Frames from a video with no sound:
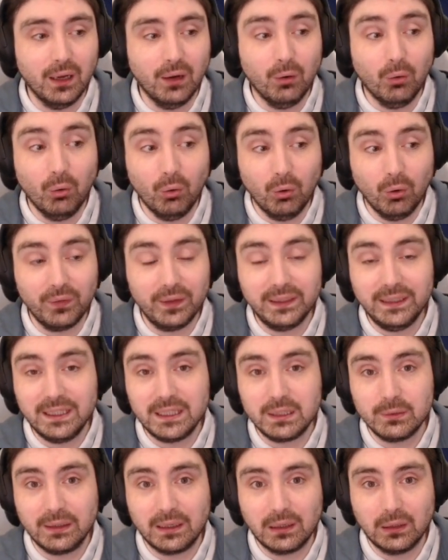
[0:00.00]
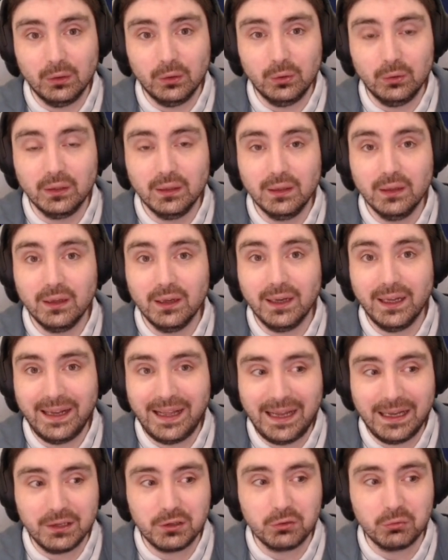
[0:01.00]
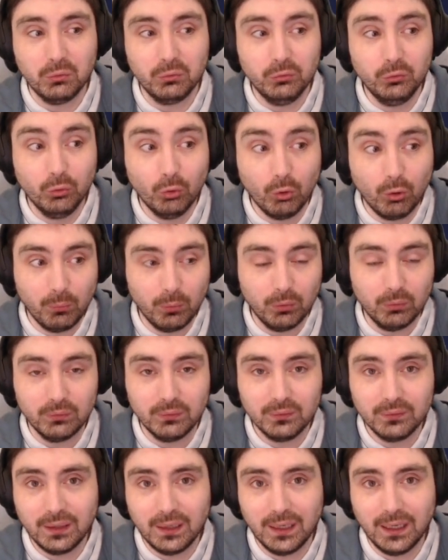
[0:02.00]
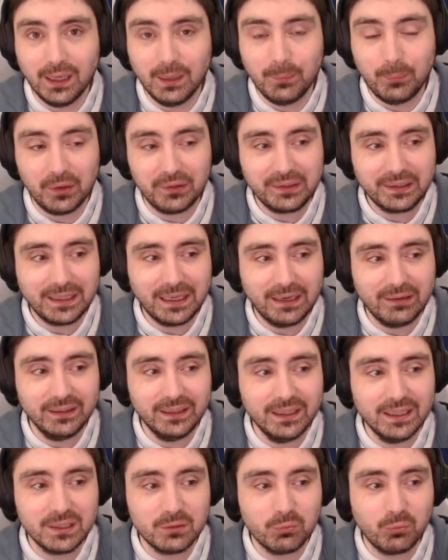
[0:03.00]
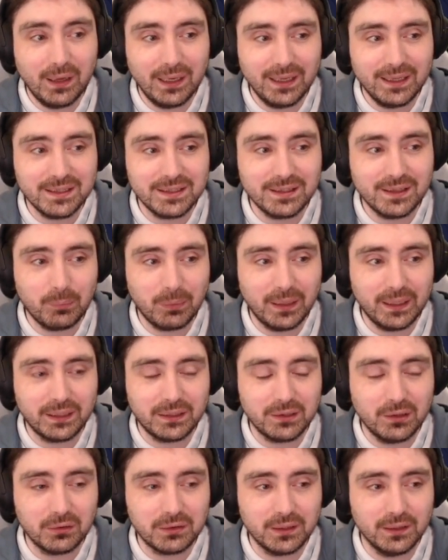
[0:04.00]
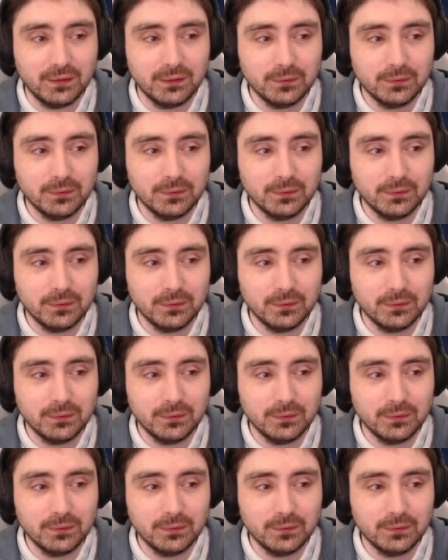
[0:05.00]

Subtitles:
or they need to include an actual normal apothecary as well as the Plague Doctor.